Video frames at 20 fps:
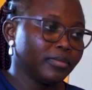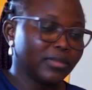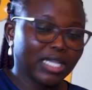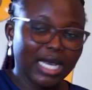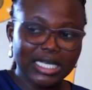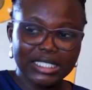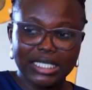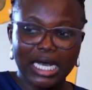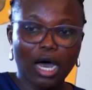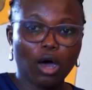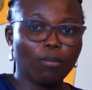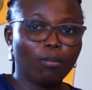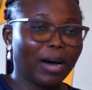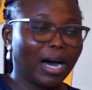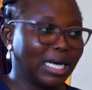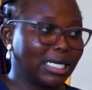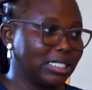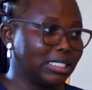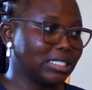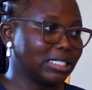That's how
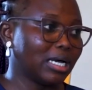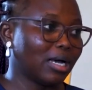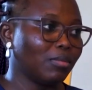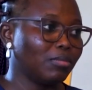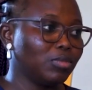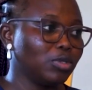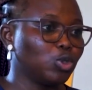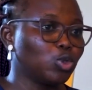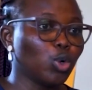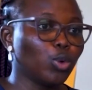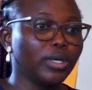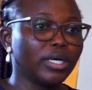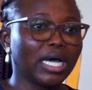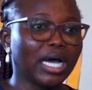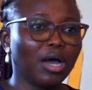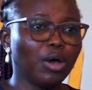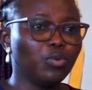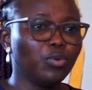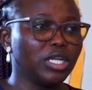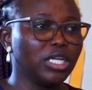bad it can be. So we
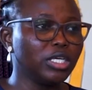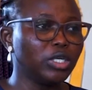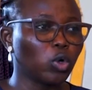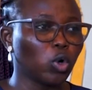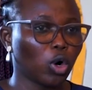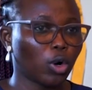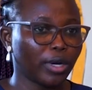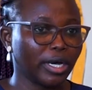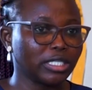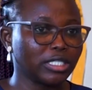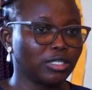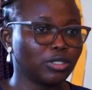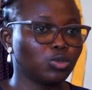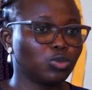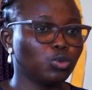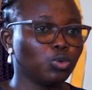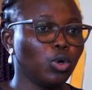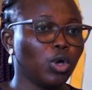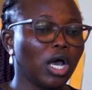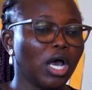can't really correct
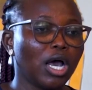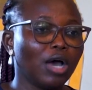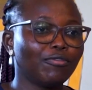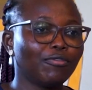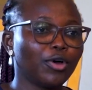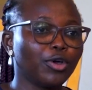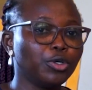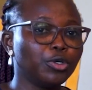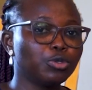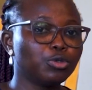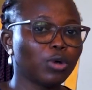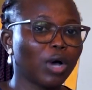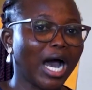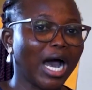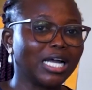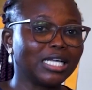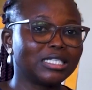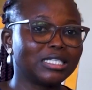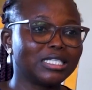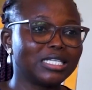it for you to
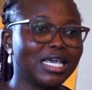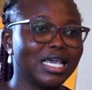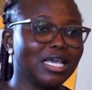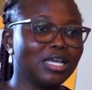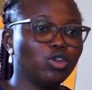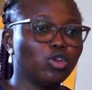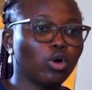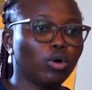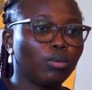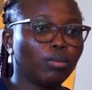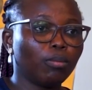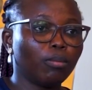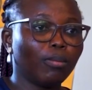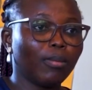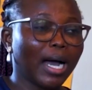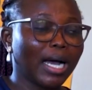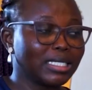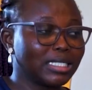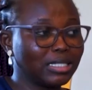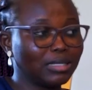attain your
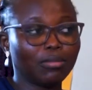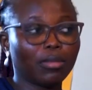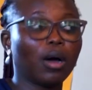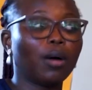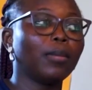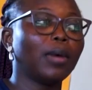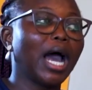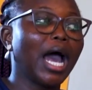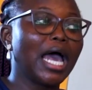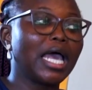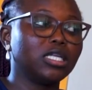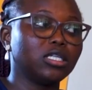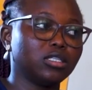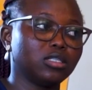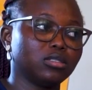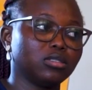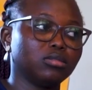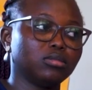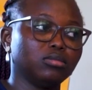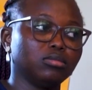maximum height